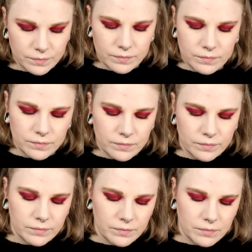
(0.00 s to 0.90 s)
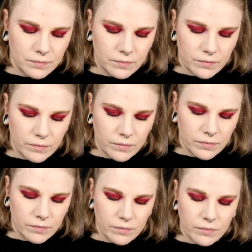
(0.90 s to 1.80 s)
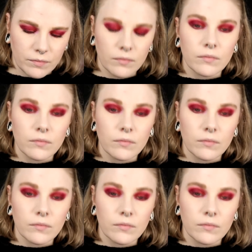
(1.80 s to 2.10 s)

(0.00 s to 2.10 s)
Nobody speaks.